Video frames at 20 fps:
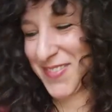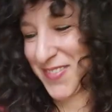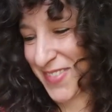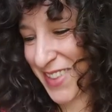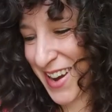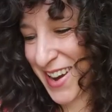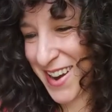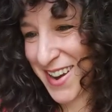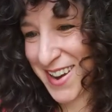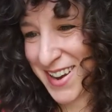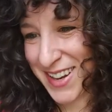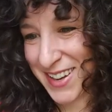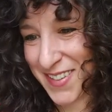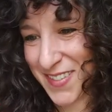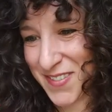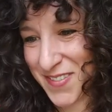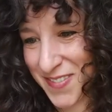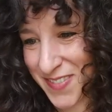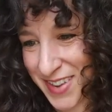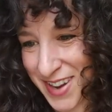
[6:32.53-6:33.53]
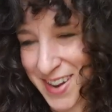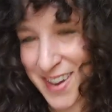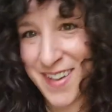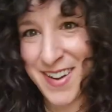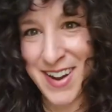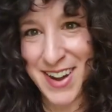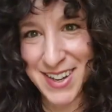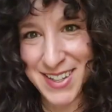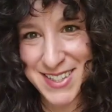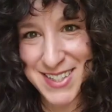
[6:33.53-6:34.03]
Very,
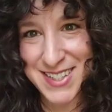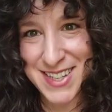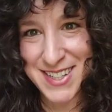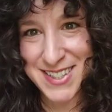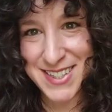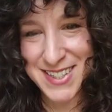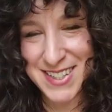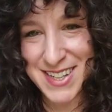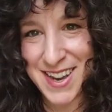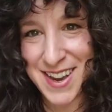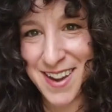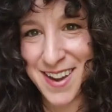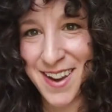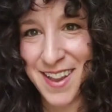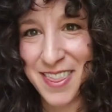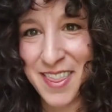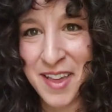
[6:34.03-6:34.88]
very insistent.